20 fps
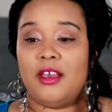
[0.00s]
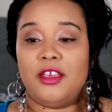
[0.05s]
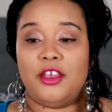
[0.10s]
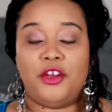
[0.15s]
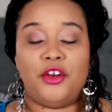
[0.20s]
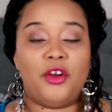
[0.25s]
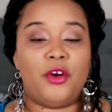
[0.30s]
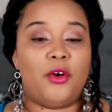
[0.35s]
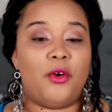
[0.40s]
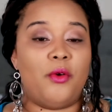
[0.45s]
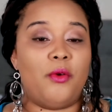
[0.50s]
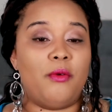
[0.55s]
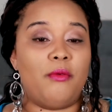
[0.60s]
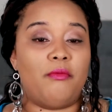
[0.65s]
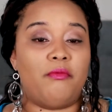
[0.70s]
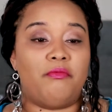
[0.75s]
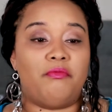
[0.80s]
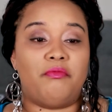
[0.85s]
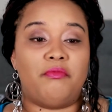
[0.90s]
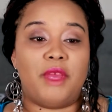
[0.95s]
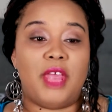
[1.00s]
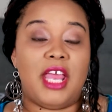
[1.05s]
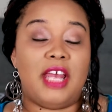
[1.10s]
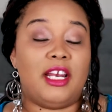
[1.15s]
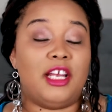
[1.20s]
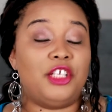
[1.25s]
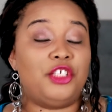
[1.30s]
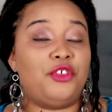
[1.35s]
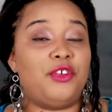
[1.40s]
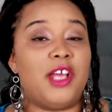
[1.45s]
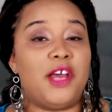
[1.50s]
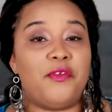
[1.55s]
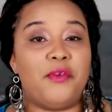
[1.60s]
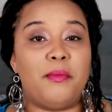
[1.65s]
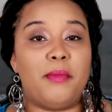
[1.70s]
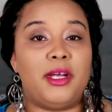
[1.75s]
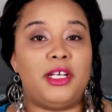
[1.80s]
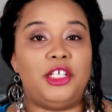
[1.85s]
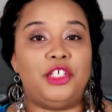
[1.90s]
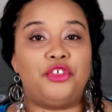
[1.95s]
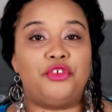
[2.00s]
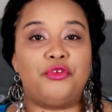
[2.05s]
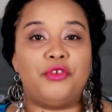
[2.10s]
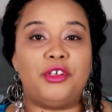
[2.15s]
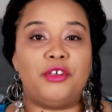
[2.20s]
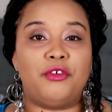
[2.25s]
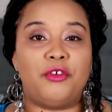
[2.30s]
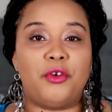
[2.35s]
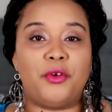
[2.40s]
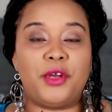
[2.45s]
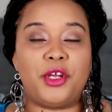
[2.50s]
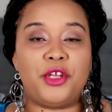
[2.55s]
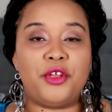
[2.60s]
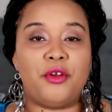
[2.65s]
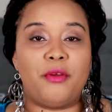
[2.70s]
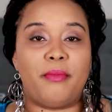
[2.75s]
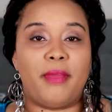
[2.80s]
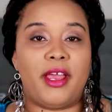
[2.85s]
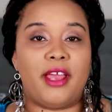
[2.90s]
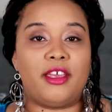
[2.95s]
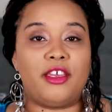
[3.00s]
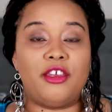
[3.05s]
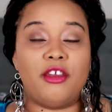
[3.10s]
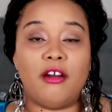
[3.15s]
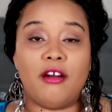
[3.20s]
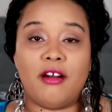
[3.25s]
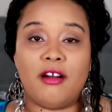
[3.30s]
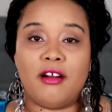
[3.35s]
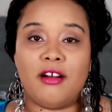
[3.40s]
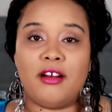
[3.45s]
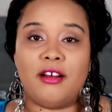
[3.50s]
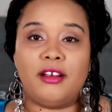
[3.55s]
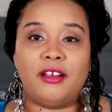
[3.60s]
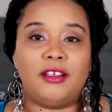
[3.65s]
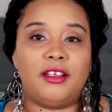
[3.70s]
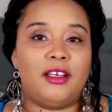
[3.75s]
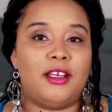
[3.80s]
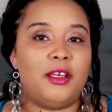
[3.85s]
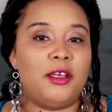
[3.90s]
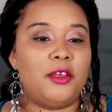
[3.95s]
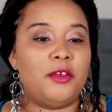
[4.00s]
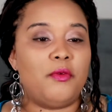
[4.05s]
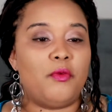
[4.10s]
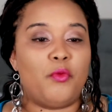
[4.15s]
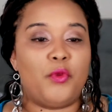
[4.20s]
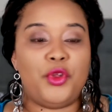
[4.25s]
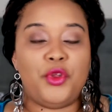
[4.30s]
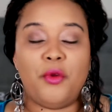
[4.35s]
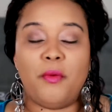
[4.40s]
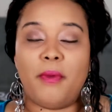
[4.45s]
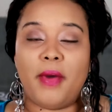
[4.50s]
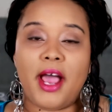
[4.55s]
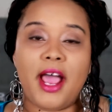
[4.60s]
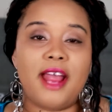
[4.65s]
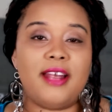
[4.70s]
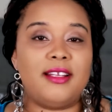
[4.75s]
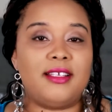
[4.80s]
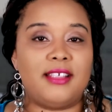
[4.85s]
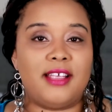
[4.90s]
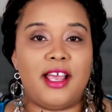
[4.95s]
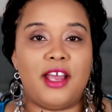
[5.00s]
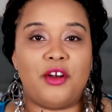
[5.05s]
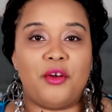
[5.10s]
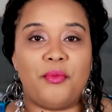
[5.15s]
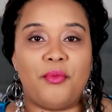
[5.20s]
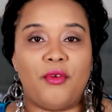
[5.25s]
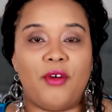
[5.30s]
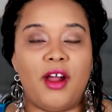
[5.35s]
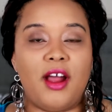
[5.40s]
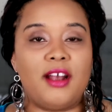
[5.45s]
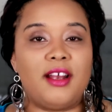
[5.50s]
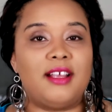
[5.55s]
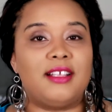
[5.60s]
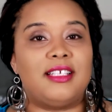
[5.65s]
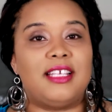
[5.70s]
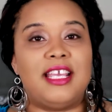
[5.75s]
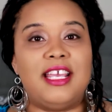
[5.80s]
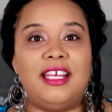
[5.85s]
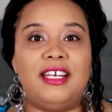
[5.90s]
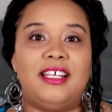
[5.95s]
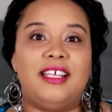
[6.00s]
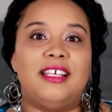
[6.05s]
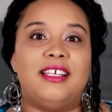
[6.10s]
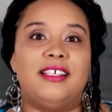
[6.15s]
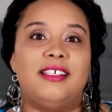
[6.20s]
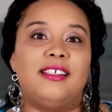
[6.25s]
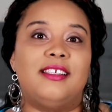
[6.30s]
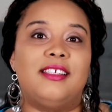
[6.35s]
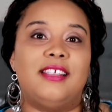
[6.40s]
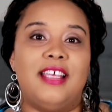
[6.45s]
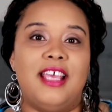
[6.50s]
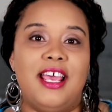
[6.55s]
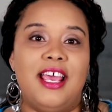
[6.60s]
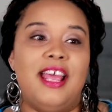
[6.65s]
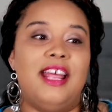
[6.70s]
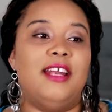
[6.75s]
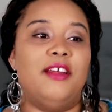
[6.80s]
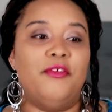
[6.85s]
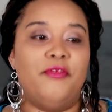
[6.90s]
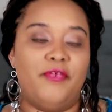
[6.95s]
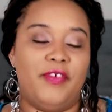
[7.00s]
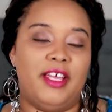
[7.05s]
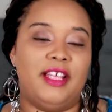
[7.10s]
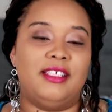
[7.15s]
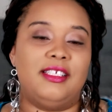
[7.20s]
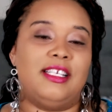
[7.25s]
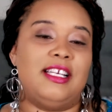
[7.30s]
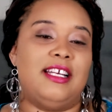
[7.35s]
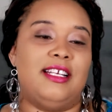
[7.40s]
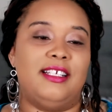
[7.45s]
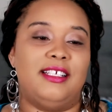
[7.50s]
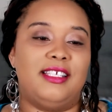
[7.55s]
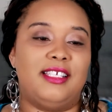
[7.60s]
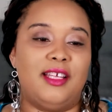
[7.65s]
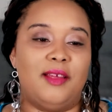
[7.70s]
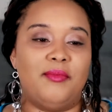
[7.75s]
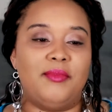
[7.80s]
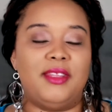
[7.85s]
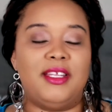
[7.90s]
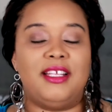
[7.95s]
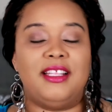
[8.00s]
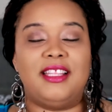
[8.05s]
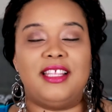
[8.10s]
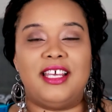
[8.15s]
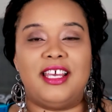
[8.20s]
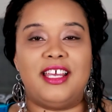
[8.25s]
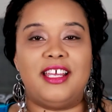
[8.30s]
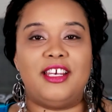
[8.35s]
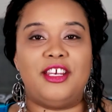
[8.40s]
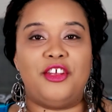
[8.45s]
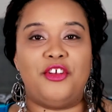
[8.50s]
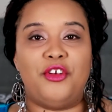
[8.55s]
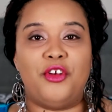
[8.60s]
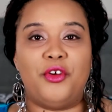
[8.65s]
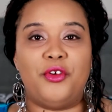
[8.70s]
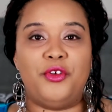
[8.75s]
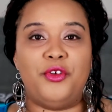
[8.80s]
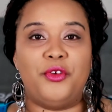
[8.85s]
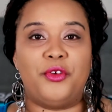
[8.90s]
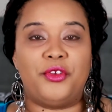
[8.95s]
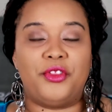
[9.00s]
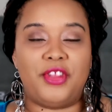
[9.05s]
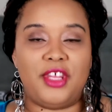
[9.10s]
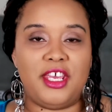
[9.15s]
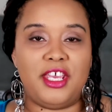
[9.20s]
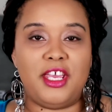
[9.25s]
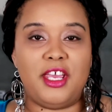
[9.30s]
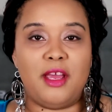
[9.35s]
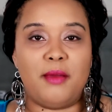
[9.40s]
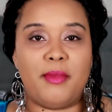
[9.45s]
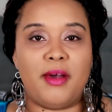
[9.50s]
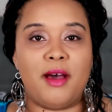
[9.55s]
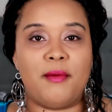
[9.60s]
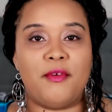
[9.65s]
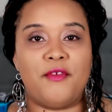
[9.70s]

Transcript: You know, unless you have a money tree growing in your backyard, when you buy designer product, it is an event. It is something that, you know, you're thinking about